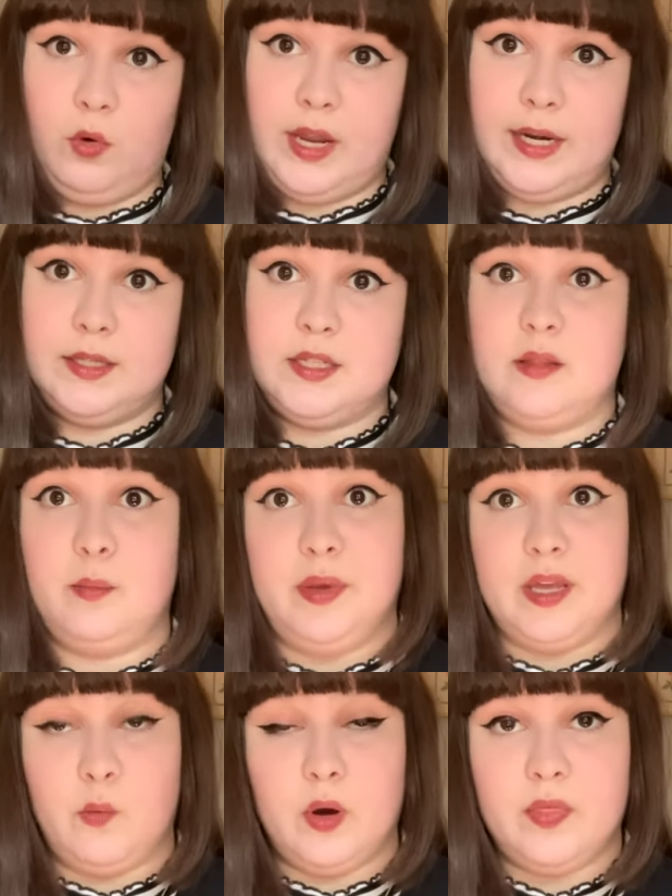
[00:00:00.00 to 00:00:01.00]
get into the
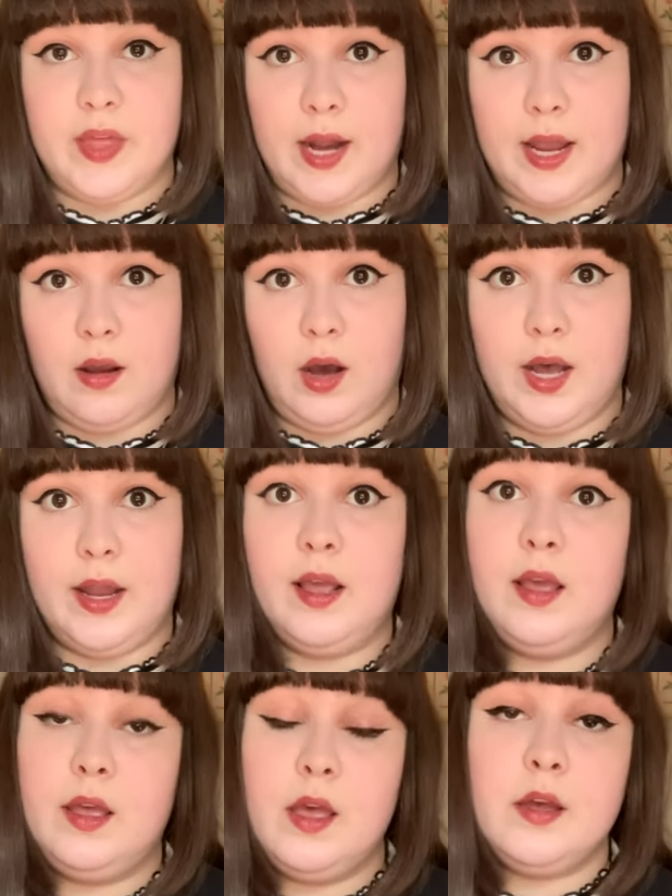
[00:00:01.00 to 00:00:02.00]
big one that I got
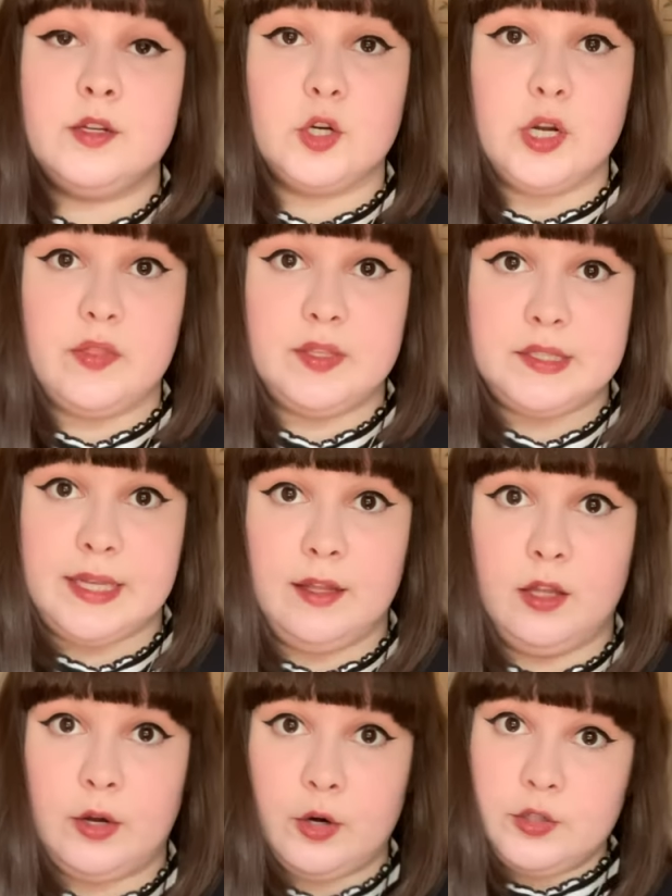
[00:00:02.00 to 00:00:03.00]
during the sale
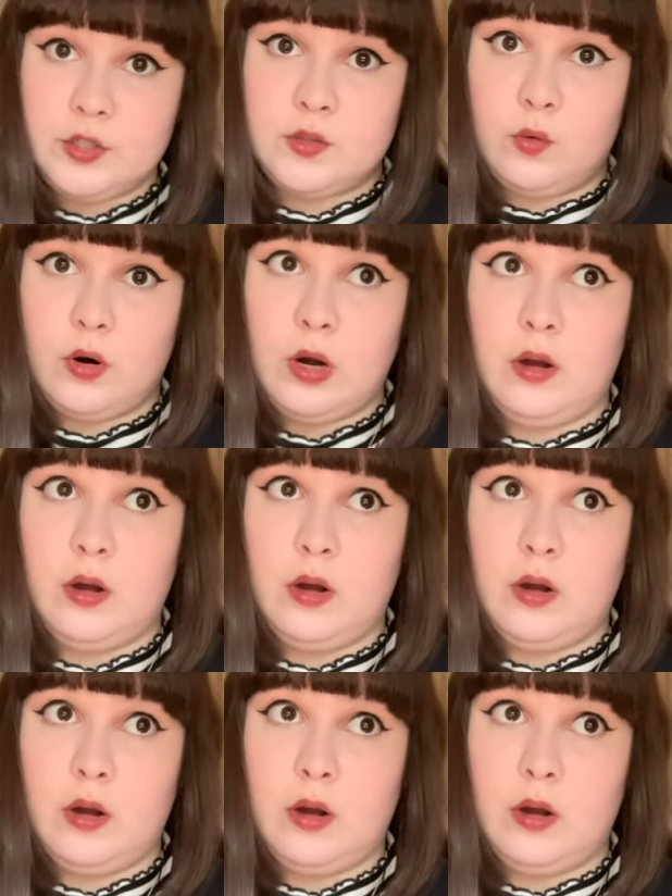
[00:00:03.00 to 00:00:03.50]
on her store.